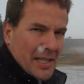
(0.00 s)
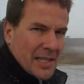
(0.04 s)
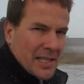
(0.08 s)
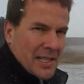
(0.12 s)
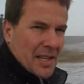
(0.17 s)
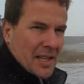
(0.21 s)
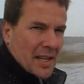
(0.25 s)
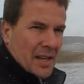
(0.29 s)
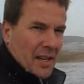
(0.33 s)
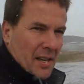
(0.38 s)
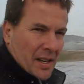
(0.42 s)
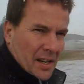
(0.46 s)
as
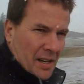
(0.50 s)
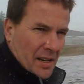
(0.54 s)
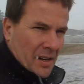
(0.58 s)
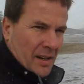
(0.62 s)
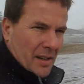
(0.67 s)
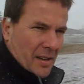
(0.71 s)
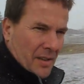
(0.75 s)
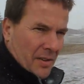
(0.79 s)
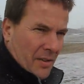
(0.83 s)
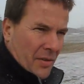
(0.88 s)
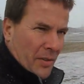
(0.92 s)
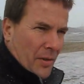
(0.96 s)

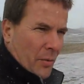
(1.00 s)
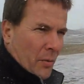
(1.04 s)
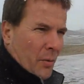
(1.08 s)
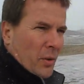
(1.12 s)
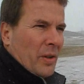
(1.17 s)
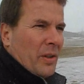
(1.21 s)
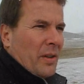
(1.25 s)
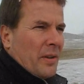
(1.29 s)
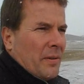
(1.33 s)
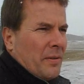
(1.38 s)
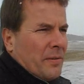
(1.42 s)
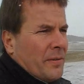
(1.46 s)
the
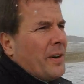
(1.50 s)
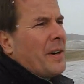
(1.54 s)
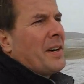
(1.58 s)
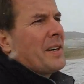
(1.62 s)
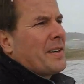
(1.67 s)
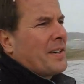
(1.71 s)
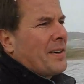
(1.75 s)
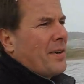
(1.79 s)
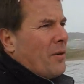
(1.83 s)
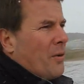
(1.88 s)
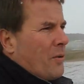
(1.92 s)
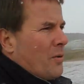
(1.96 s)
really
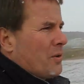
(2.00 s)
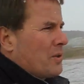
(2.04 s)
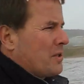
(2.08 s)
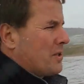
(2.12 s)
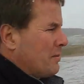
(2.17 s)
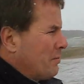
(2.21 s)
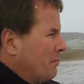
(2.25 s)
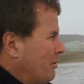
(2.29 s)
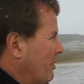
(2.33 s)
fun course to